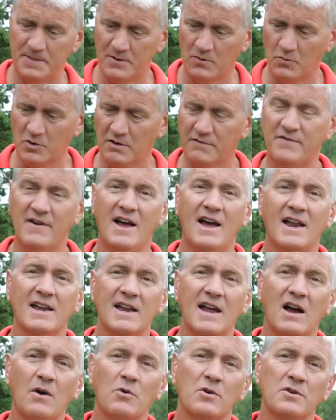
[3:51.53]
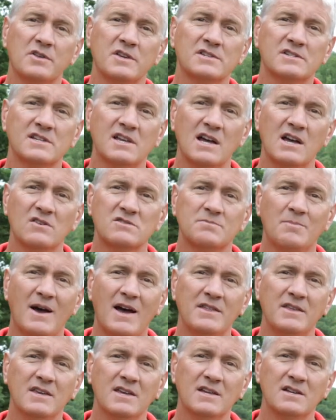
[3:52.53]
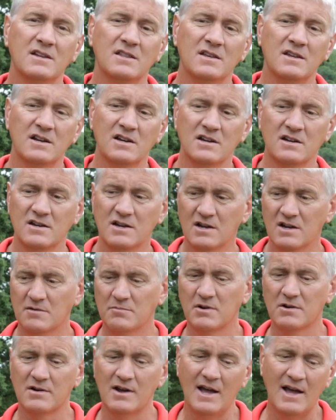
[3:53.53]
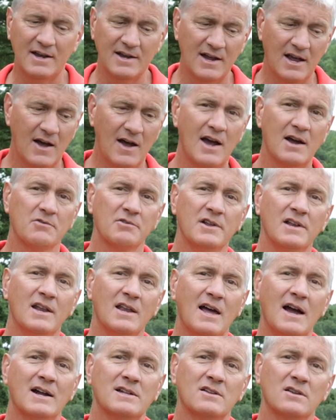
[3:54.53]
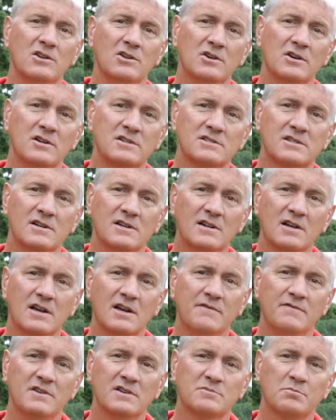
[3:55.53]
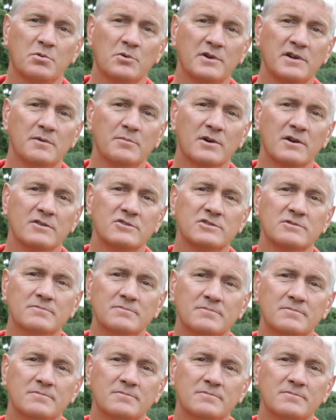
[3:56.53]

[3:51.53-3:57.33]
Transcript: we'll find out where this goes by the end of the year, but right now I really like the looks of this pre-emerge.